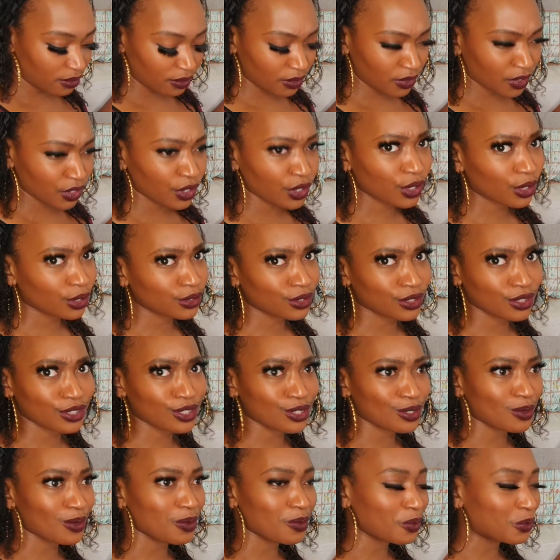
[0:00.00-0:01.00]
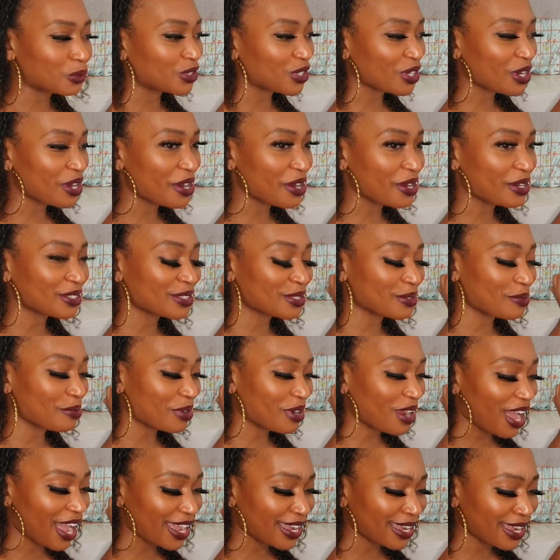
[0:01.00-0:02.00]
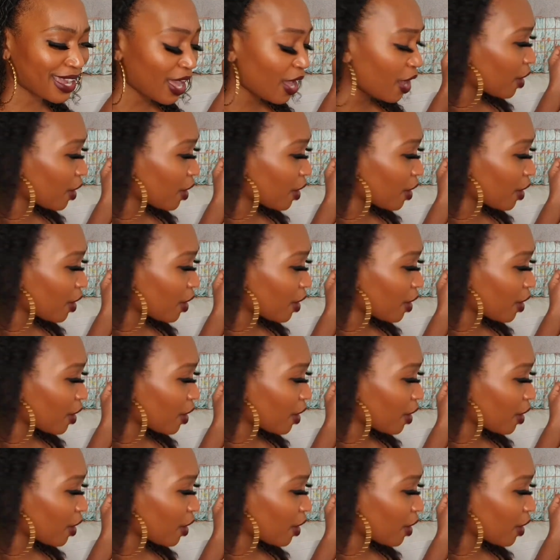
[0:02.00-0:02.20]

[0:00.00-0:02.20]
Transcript: closer to a water supply,